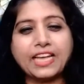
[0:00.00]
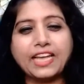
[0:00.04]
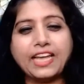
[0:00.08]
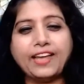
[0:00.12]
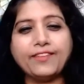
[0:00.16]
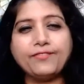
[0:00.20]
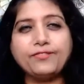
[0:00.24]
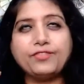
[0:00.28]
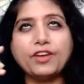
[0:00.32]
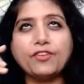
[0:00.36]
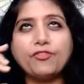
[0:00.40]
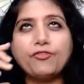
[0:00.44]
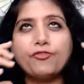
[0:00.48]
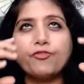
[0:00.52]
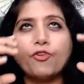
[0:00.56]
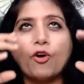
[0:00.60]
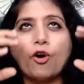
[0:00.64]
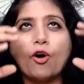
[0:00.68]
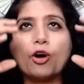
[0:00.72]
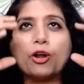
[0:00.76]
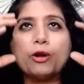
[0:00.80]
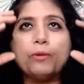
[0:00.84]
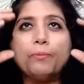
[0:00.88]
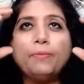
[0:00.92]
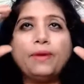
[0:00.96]
if the
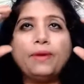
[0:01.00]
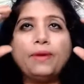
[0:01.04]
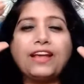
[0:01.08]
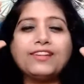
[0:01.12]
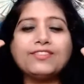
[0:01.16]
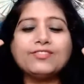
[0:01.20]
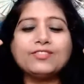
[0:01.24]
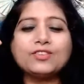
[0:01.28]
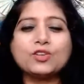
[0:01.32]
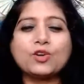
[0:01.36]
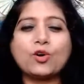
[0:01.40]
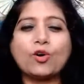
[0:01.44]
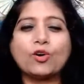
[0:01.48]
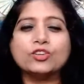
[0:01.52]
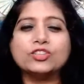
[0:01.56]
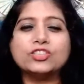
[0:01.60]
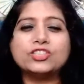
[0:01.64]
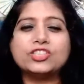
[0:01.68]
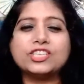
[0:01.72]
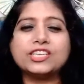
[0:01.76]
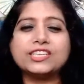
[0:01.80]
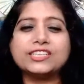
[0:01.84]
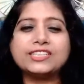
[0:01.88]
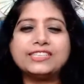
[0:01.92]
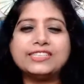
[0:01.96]
formless
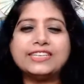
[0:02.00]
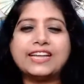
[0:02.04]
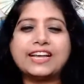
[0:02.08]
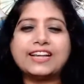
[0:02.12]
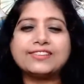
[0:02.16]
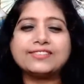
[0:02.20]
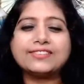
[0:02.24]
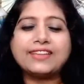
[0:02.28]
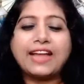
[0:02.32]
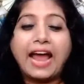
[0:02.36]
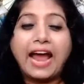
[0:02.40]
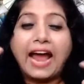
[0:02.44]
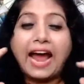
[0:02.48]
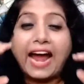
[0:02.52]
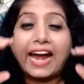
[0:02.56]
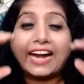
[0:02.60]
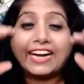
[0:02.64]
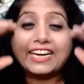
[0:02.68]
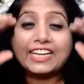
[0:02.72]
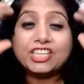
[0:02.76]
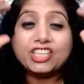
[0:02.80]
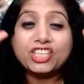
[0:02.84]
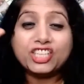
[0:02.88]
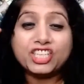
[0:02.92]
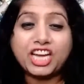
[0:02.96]
consciousness
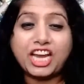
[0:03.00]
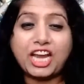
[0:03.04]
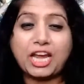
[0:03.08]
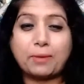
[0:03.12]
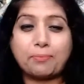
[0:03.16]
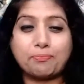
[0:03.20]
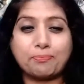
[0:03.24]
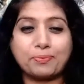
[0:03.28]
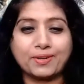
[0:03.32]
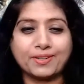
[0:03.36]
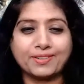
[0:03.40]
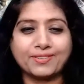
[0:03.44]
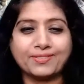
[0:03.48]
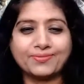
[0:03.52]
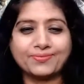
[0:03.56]
had a shape,